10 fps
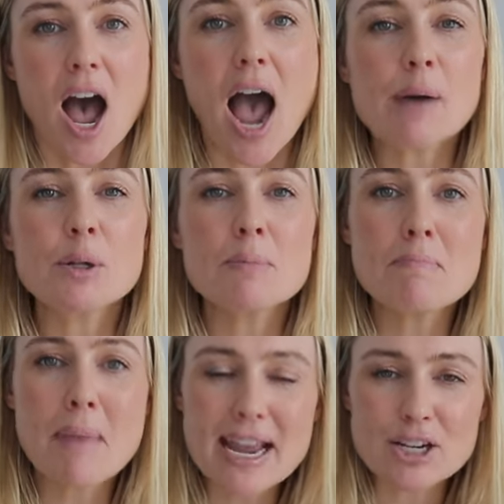I will
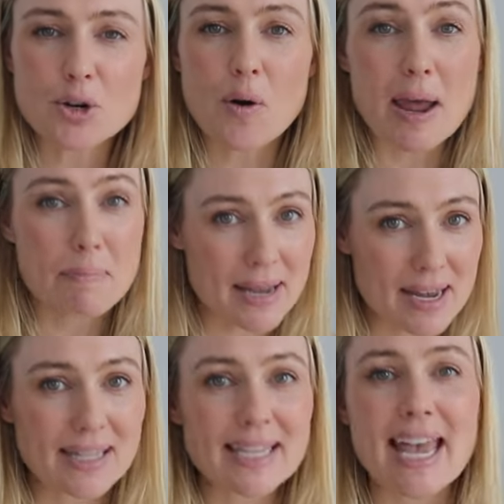make sure I
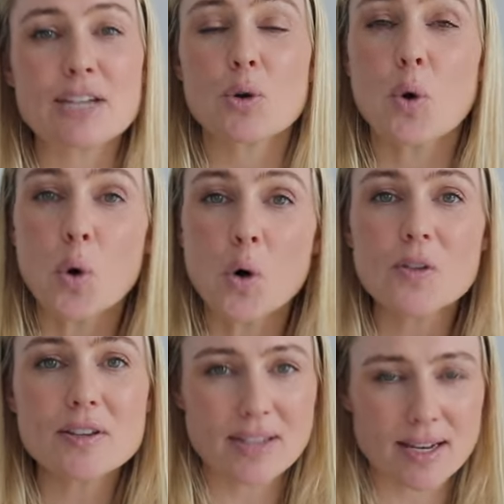appeal again to all
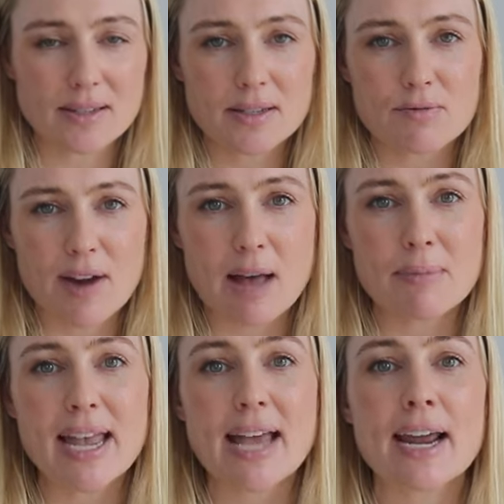the senses around
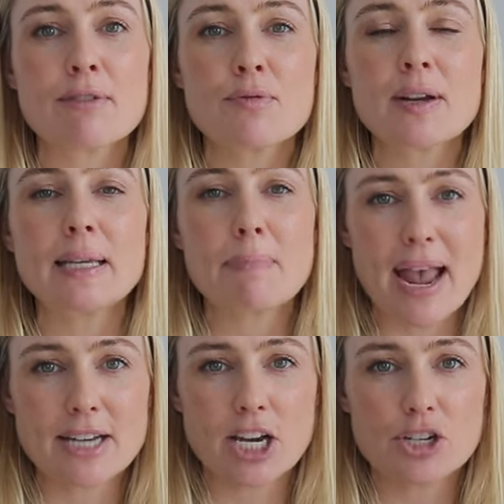me, and I really
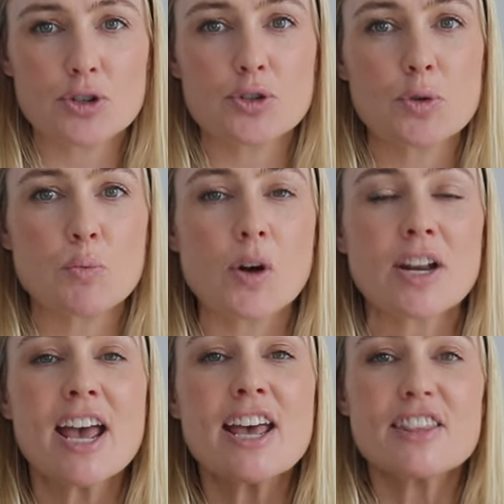pay attention to
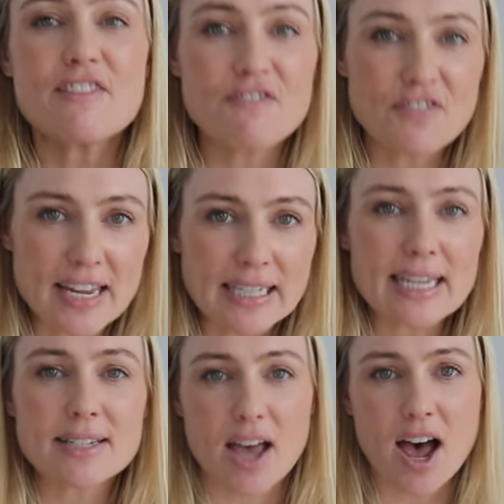what the
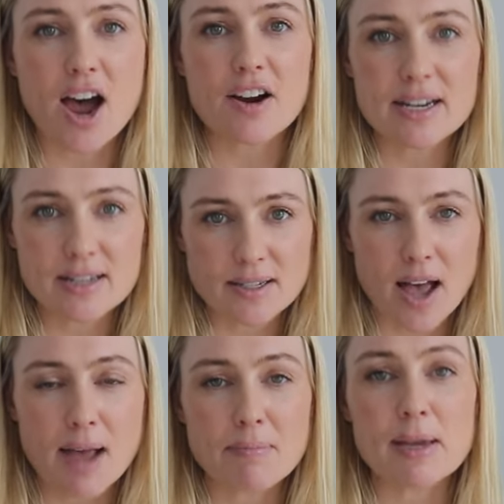feelings are
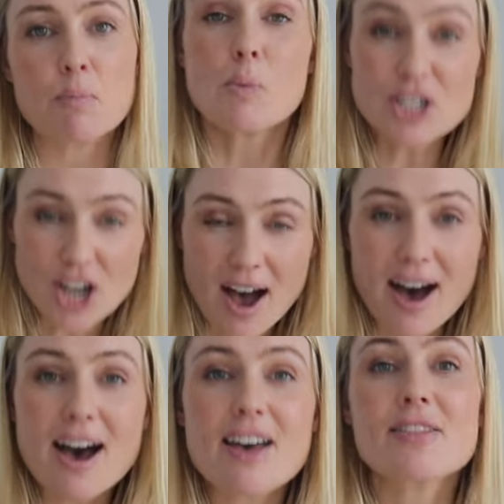inside me, which
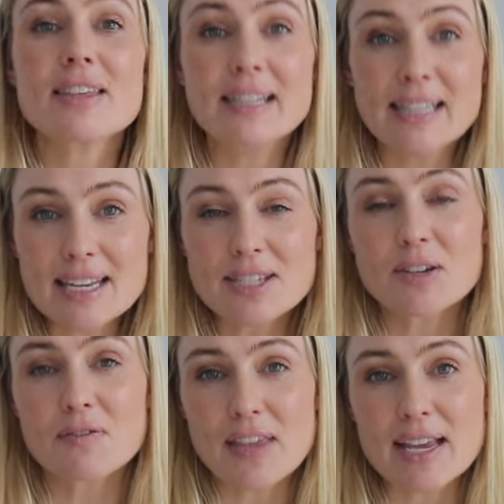are the list
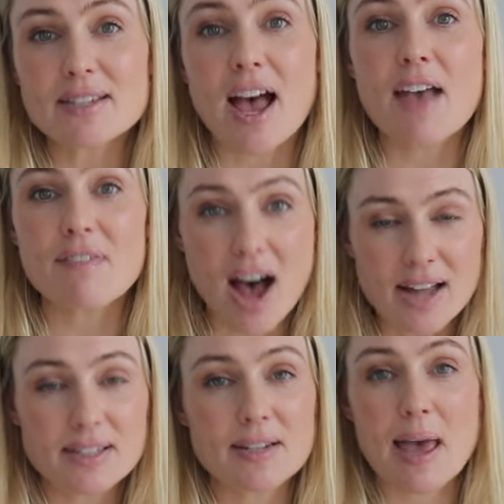of things I've
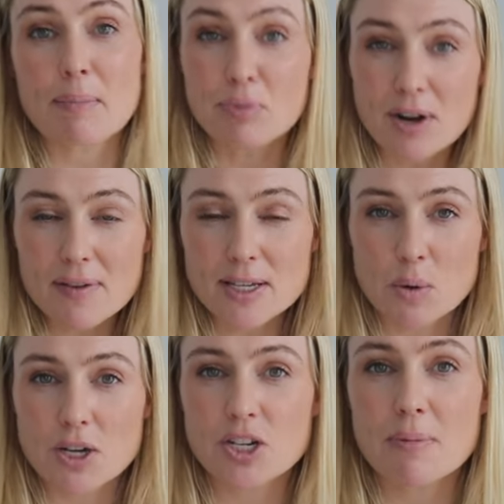answered in that previous
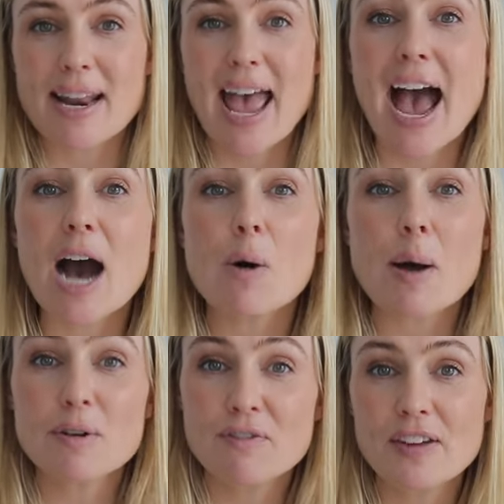question about how
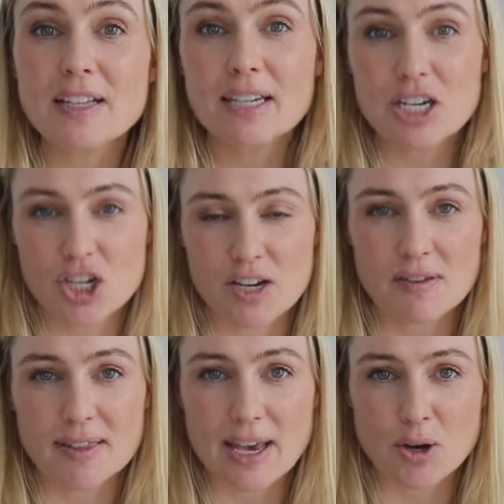I would feel in
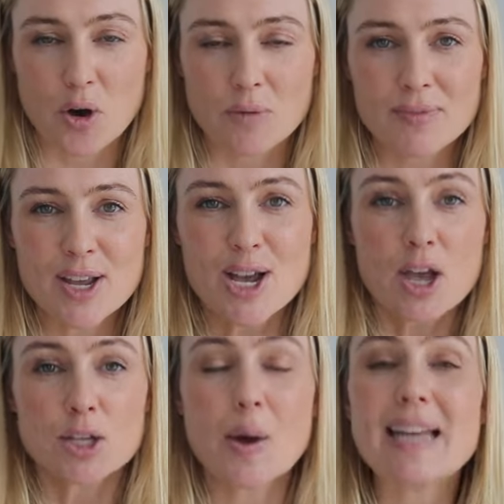achieving that goal.
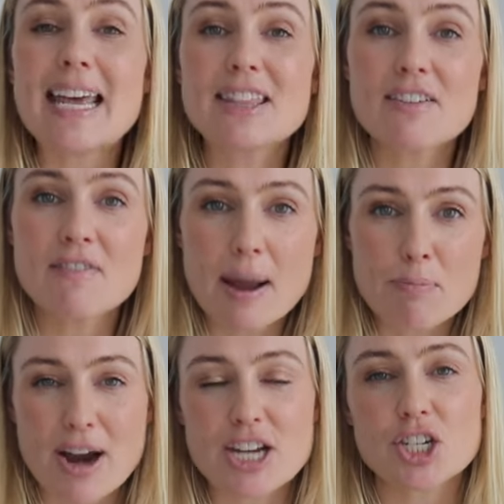So I let the
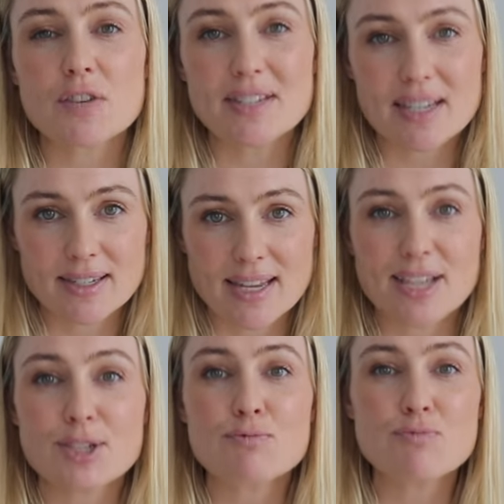vibration of
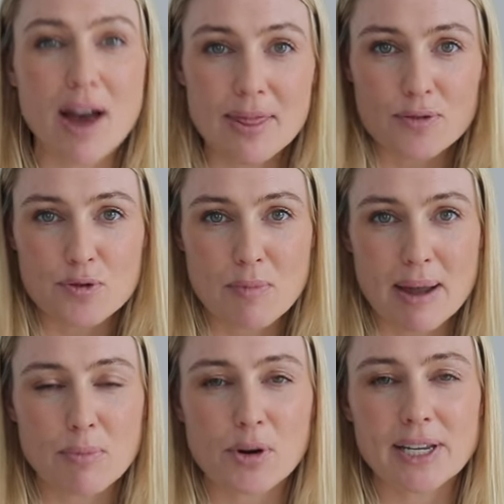success run through
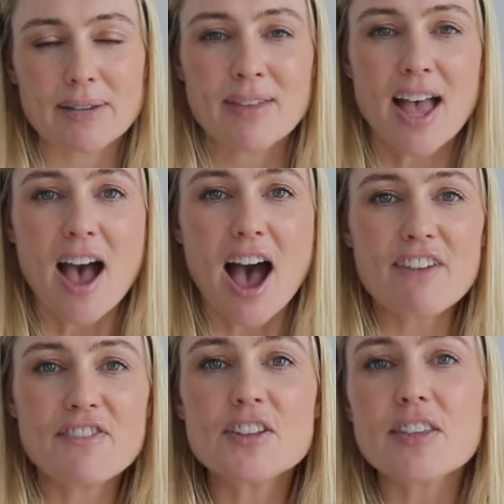my body.
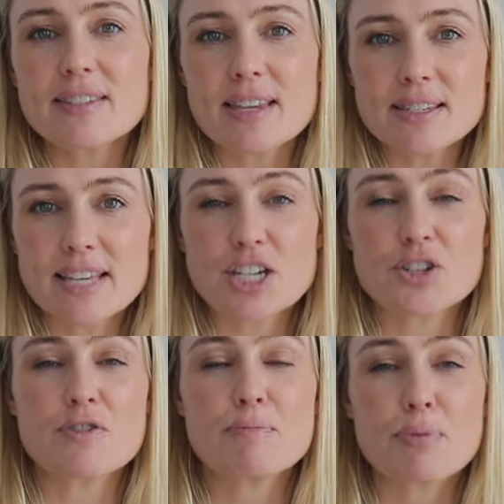I feel the
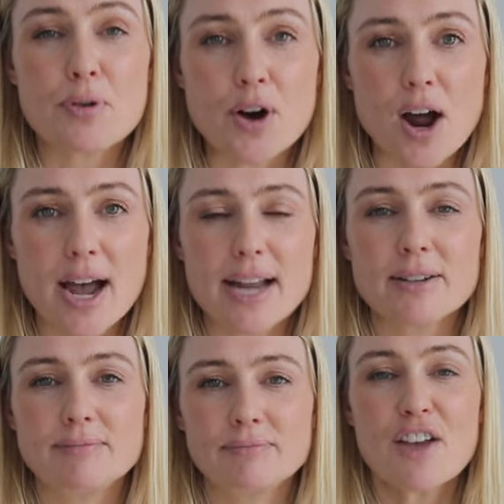sensation of
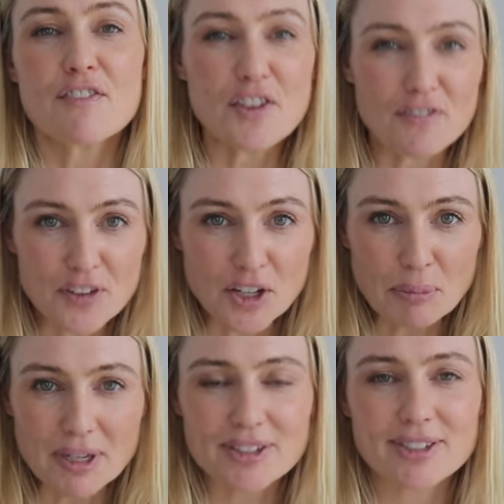pride,
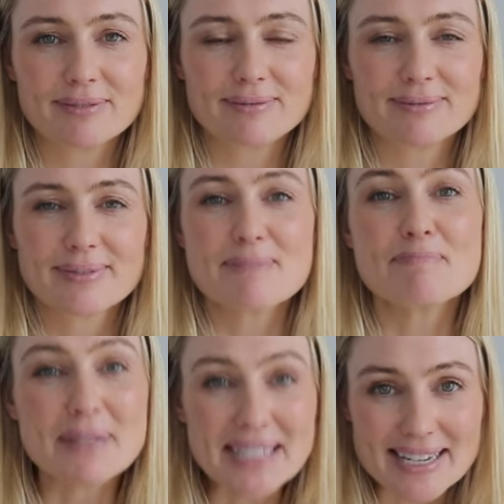fulfillment,
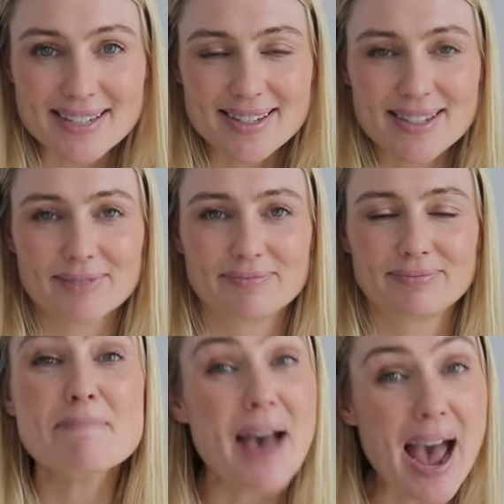bliss,
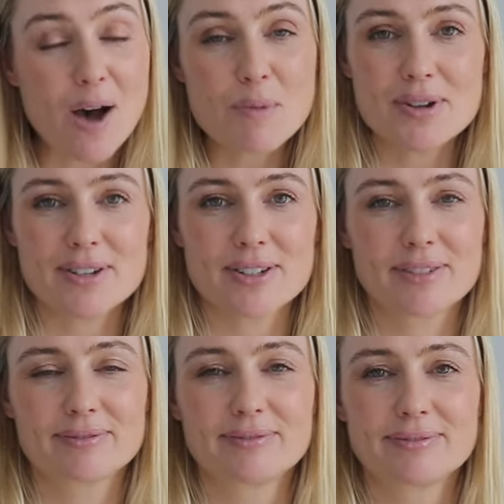empowerment,
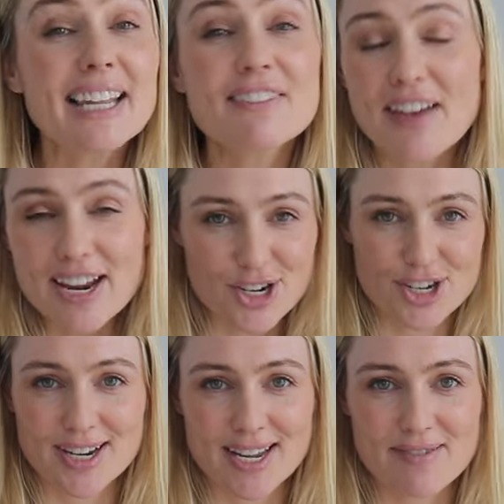
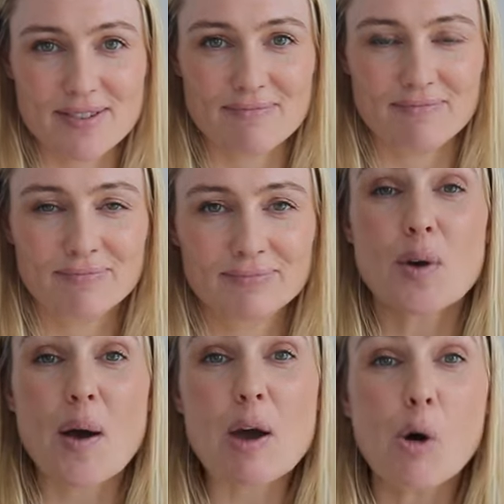elevation even.
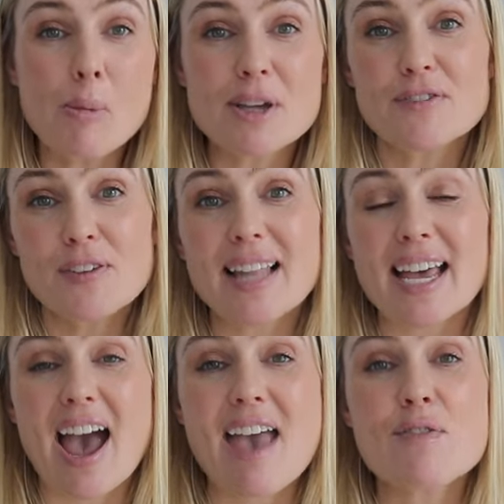So I almost feel
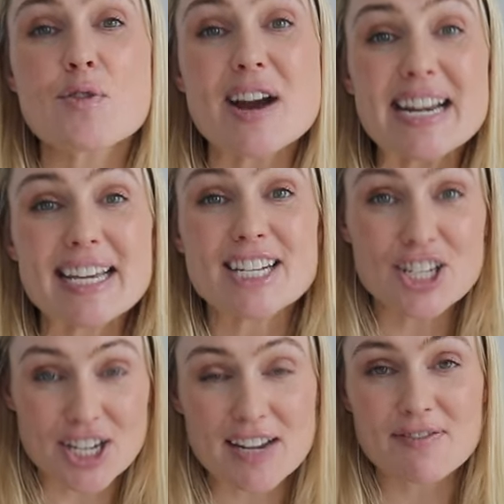like I have already
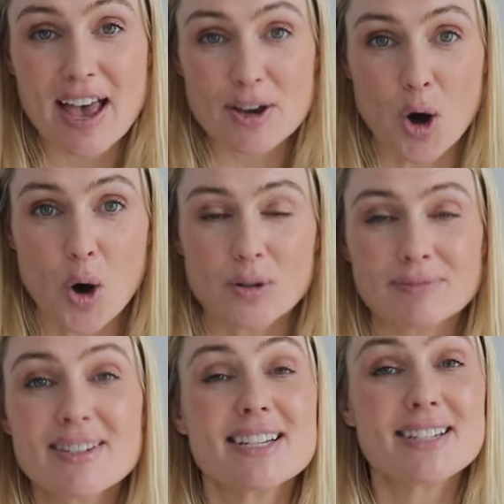achieved that
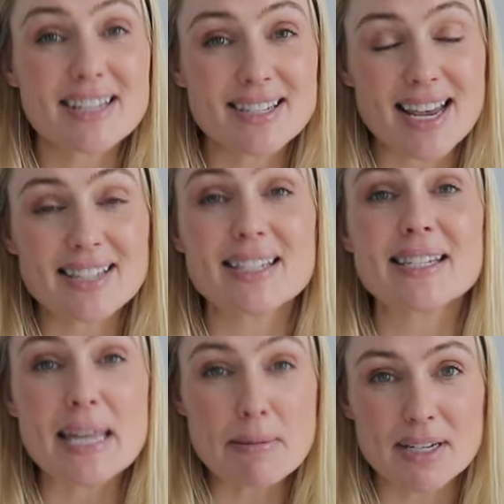goal. Success
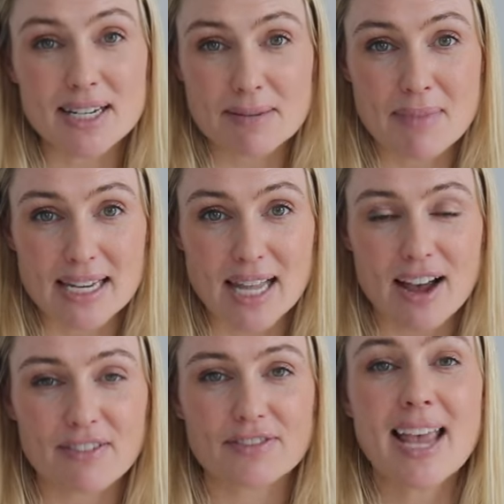is imminent in my
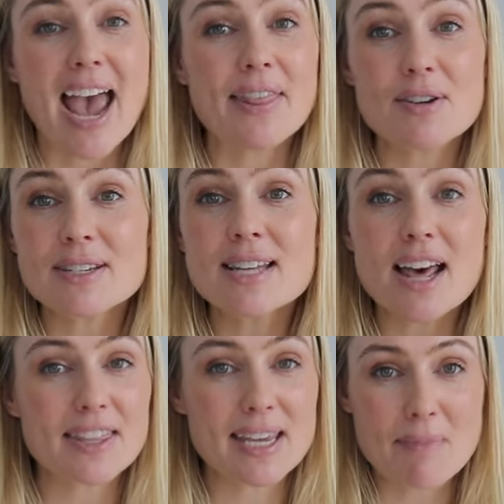life, and there is
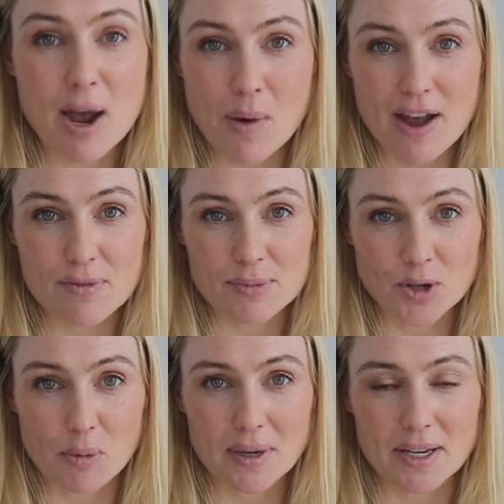nothing in my way from
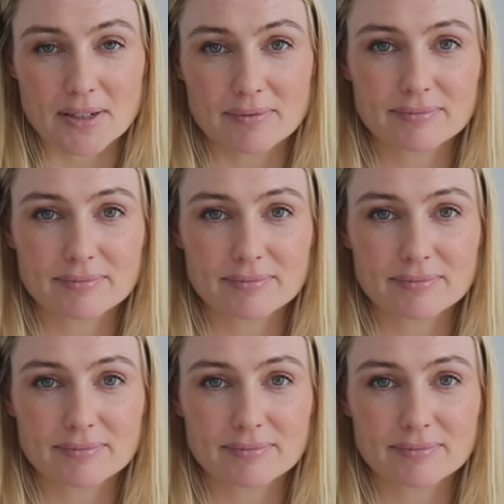stopping it.